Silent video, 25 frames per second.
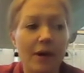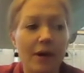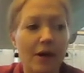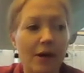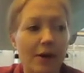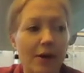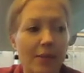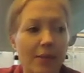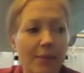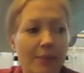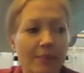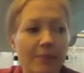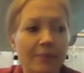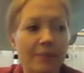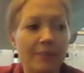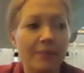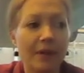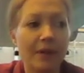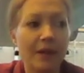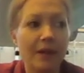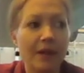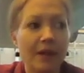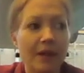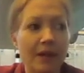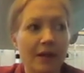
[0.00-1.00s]
and
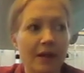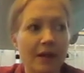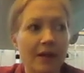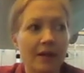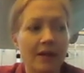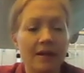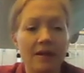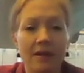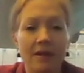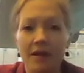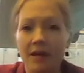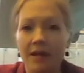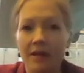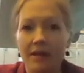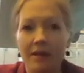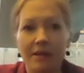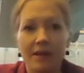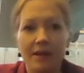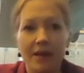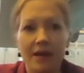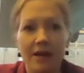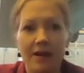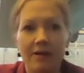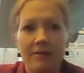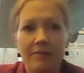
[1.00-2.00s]

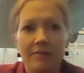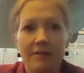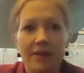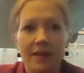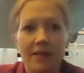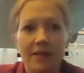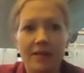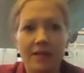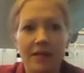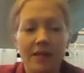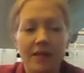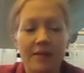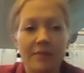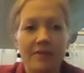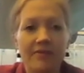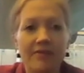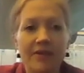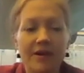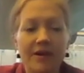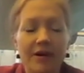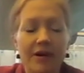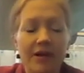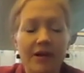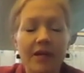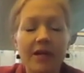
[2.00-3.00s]
they tend to be
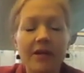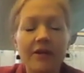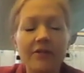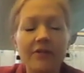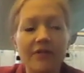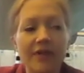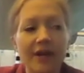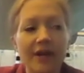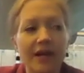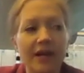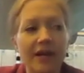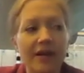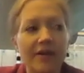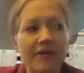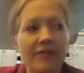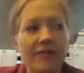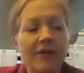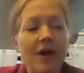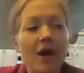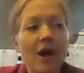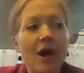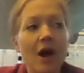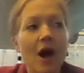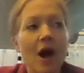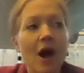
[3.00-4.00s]
very innovative.
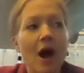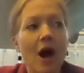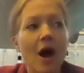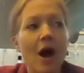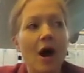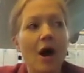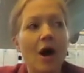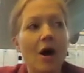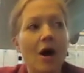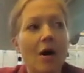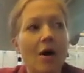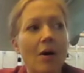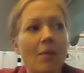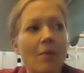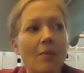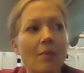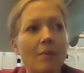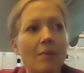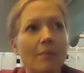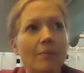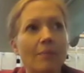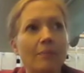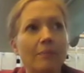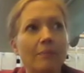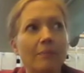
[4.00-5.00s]

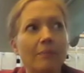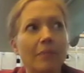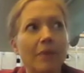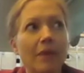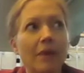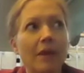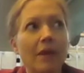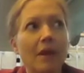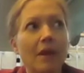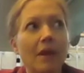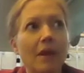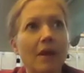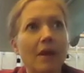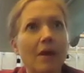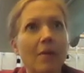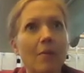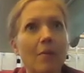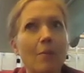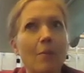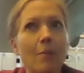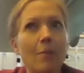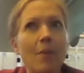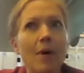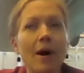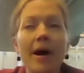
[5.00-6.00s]

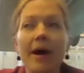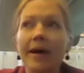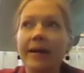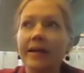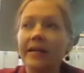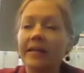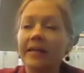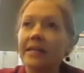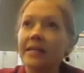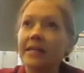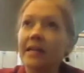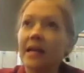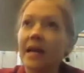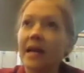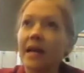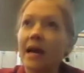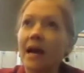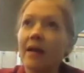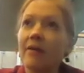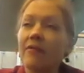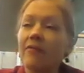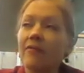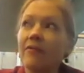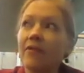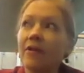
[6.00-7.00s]
But
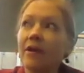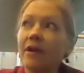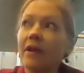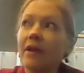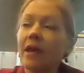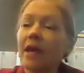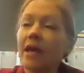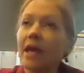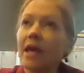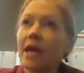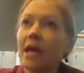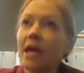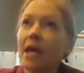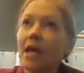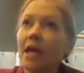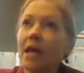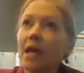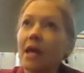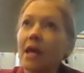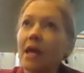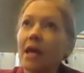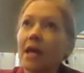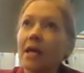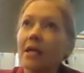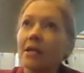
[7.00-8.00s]
I feel like it
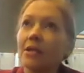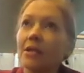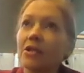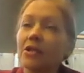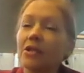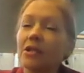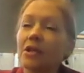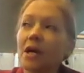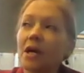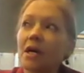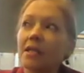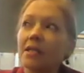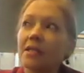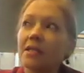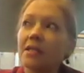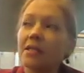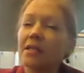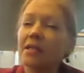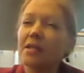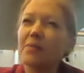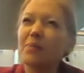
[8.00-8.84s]
just